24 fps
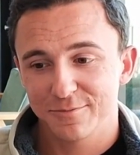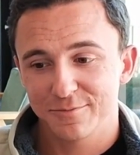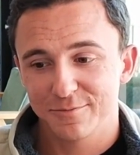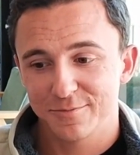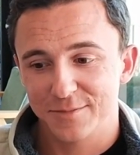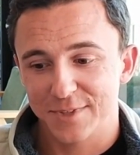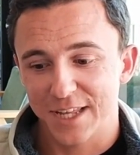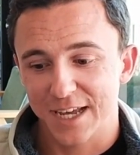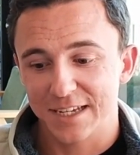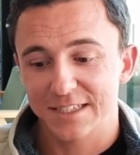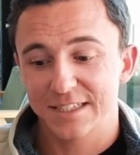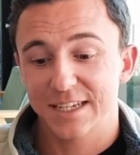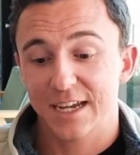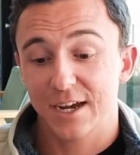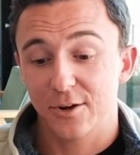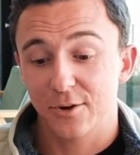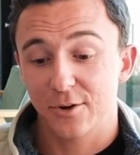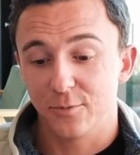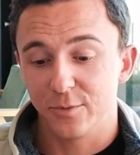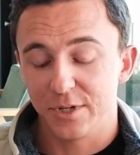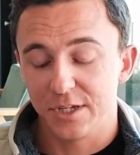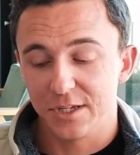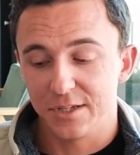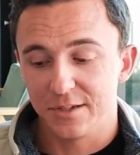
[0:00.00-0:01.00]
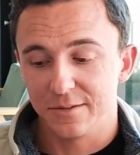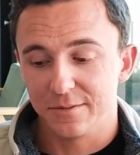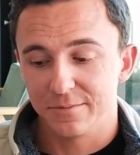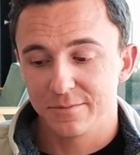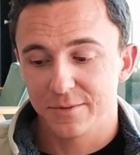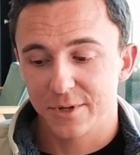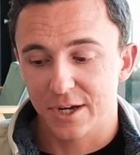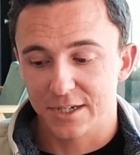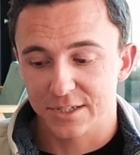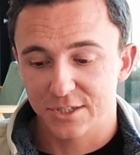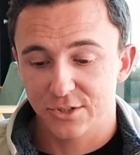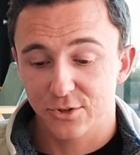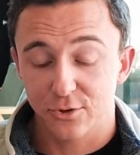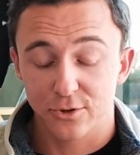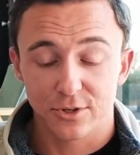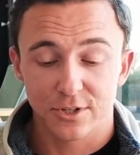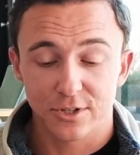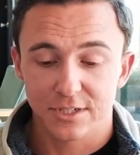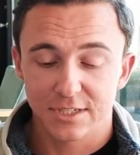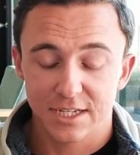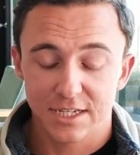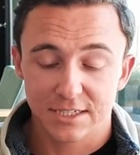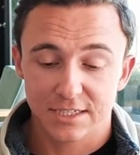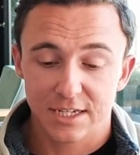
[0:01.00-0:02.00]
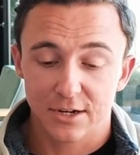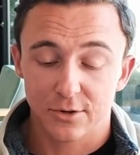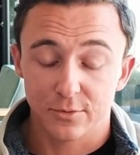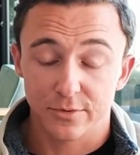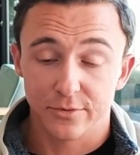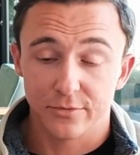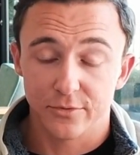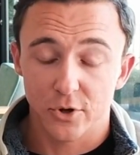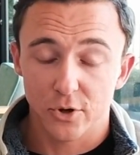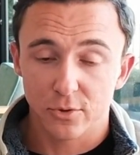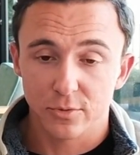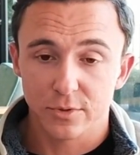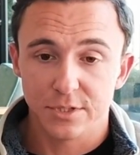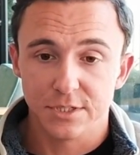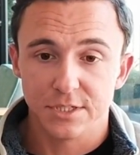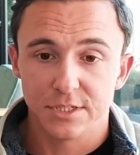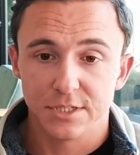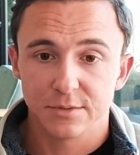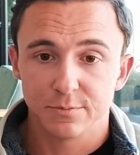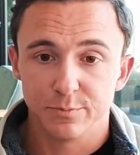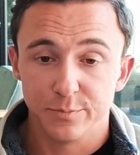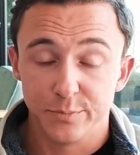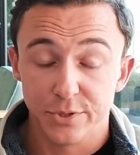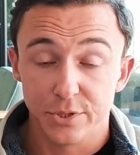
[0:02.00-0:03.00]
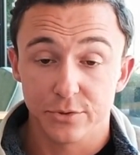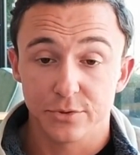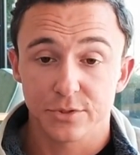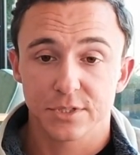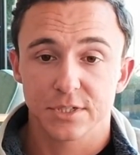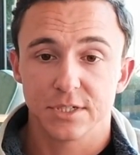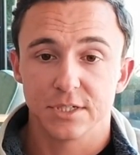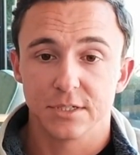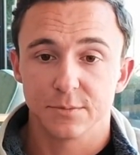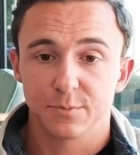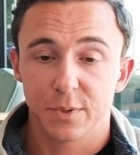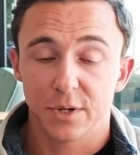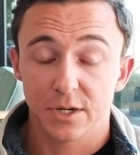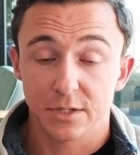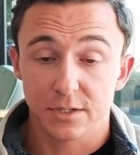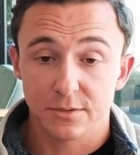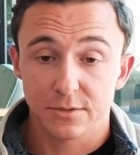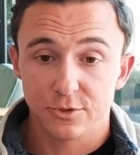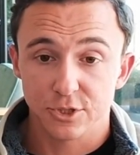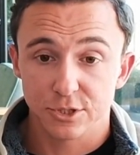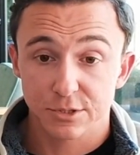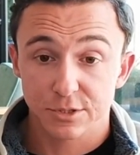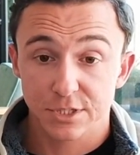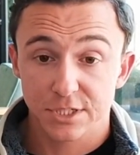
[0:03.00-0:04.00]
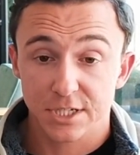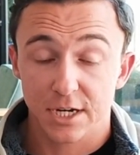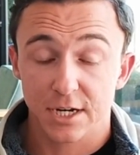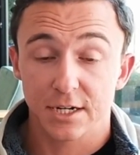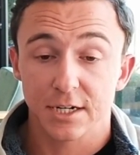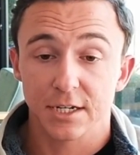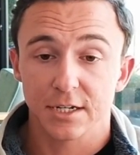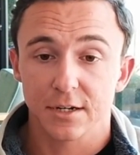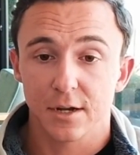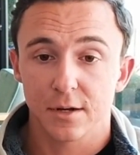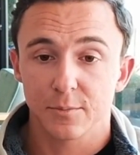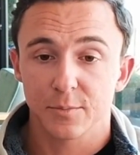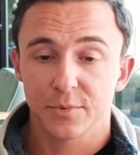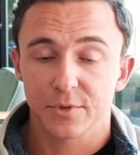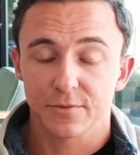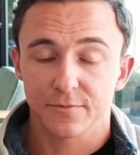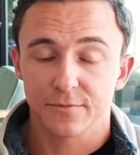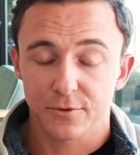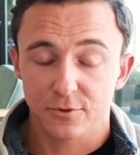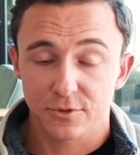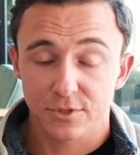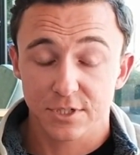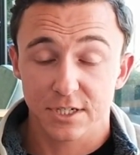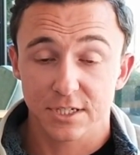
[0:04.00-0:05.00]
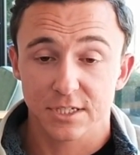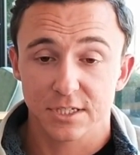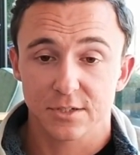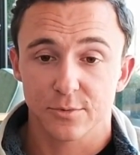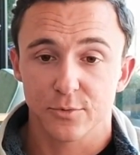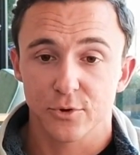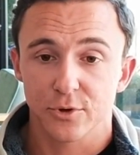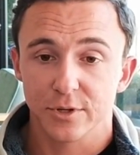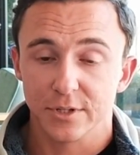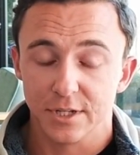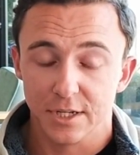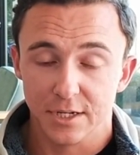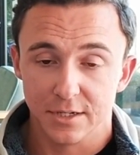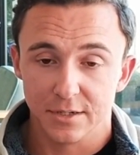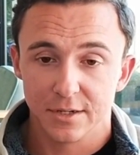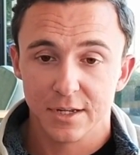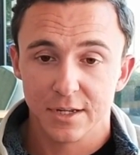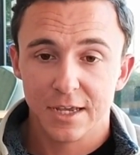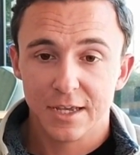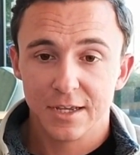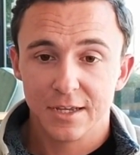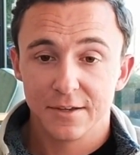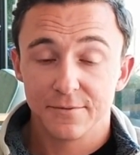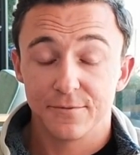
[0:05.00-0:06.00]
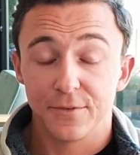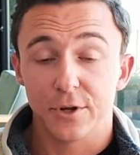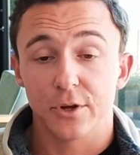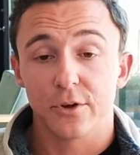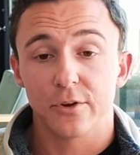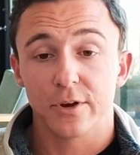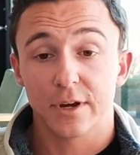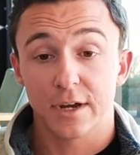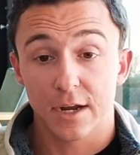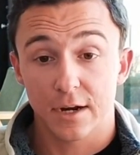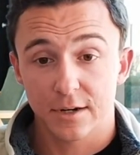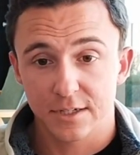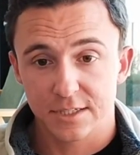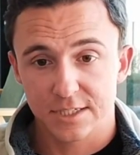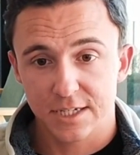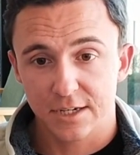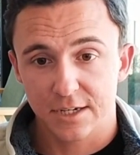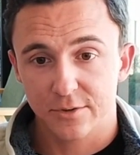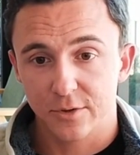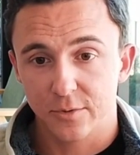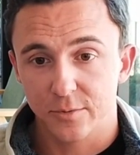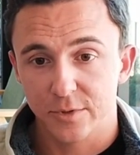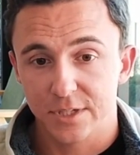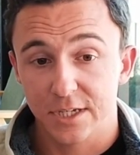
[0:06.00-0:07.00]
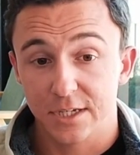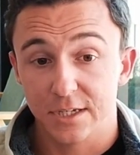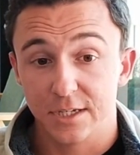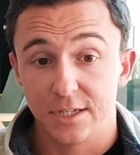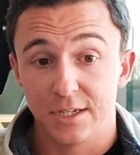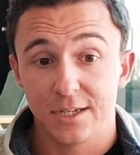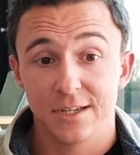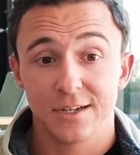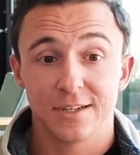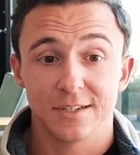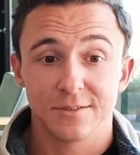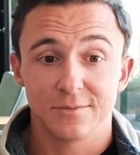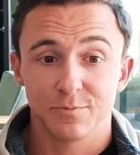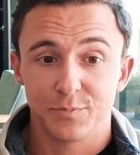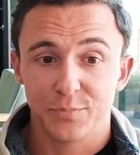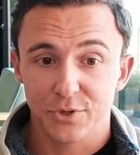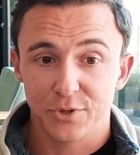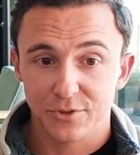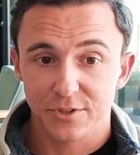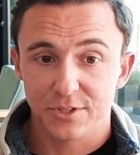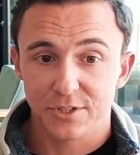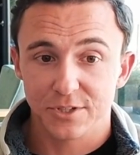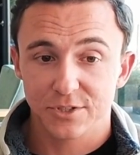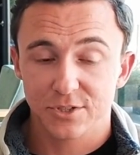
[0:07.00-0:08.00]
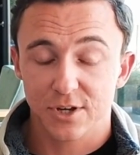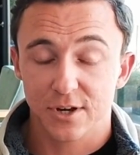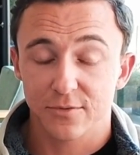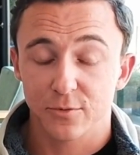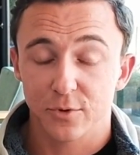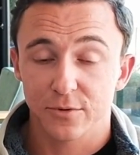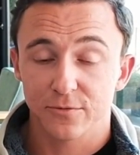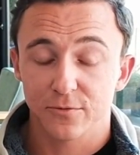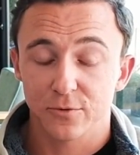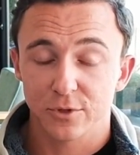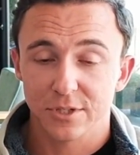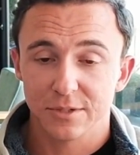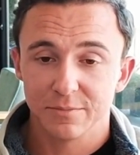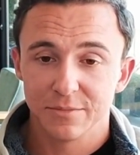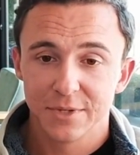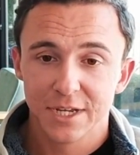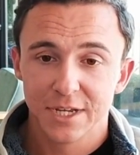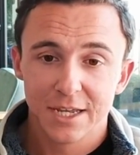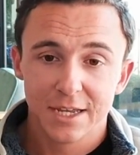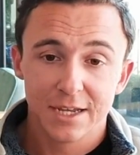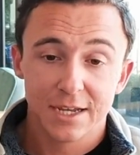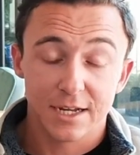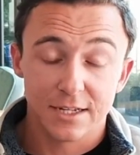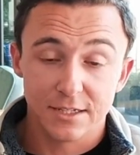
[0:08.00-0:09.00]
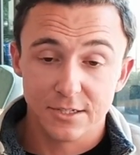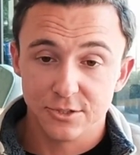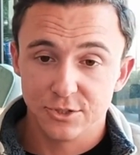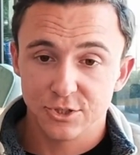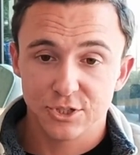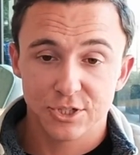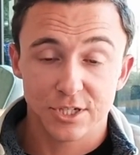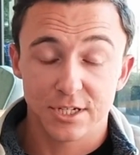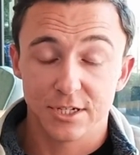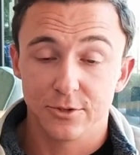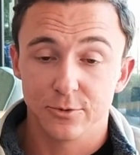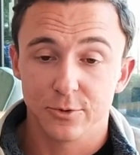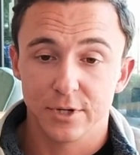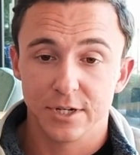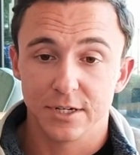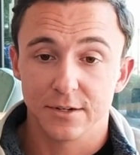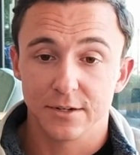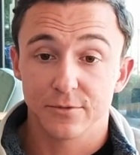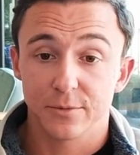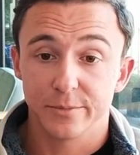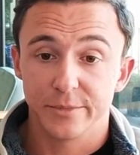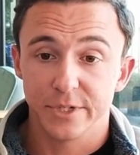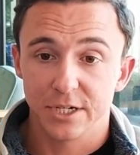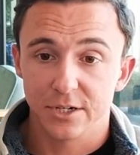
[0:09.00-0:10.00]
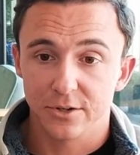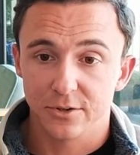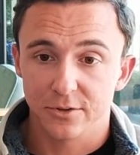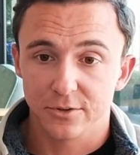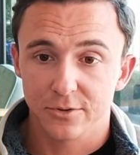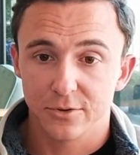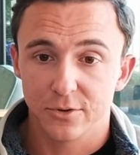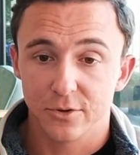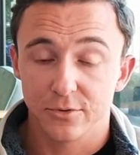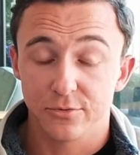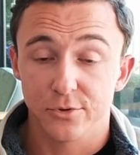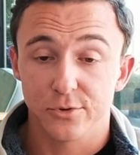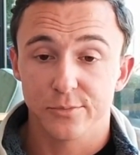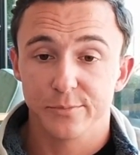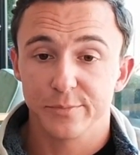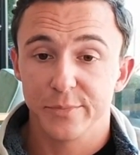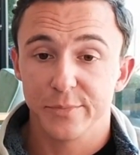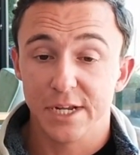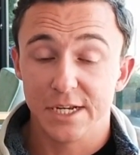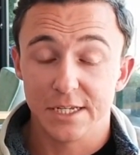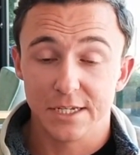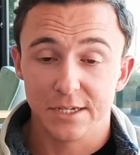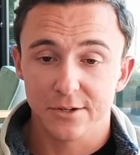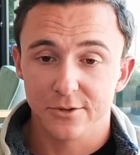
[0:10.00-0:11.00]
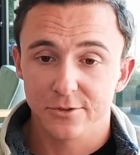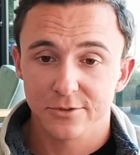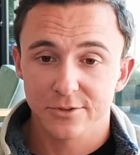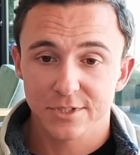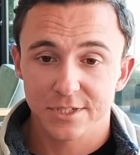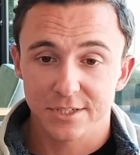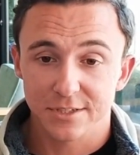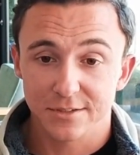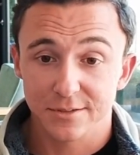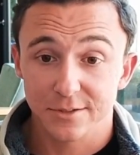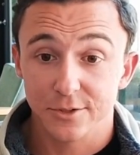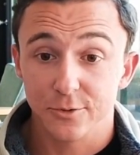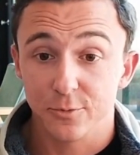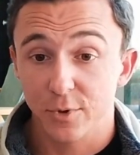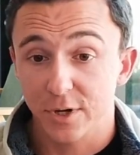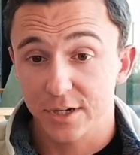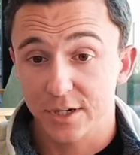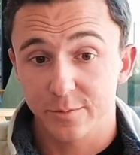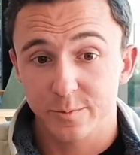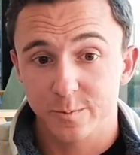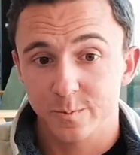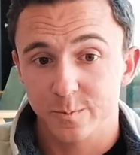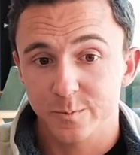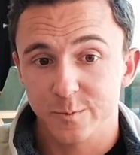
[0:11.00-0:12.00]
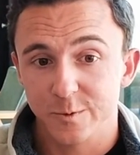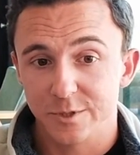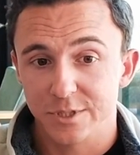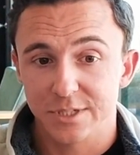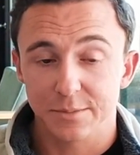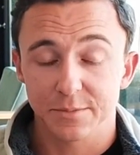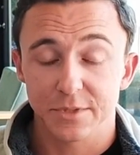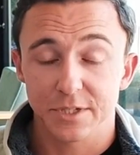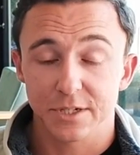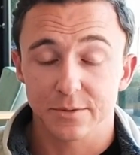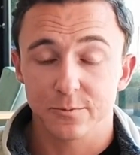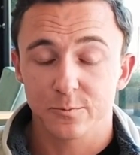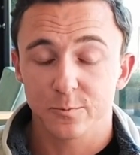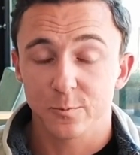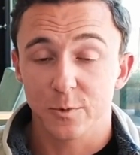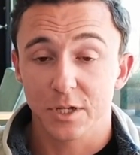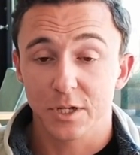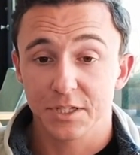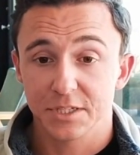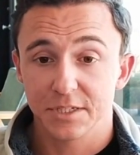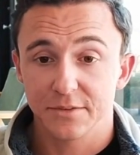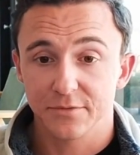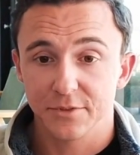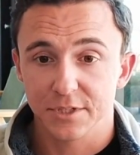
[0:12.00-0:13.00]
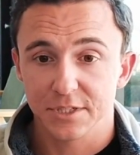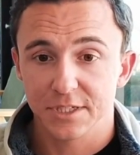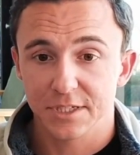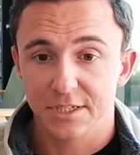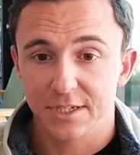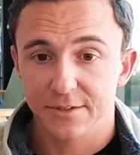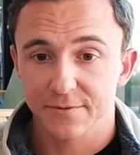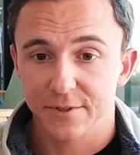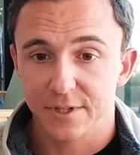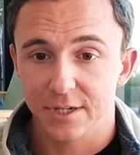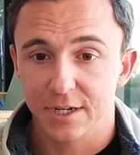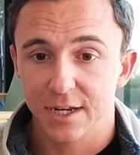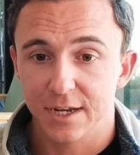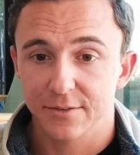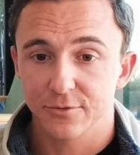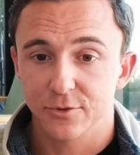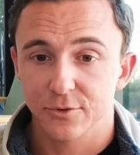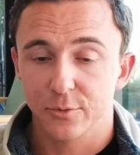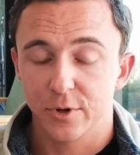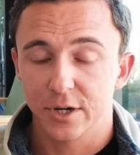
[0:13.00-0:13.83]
That's how we got started, and that's how we've always built, is by just signing up the first customer and then figuring out exactly what they need and building the software for them, and then just iterating from there over many years, and you wind up with something relatively significant after a while.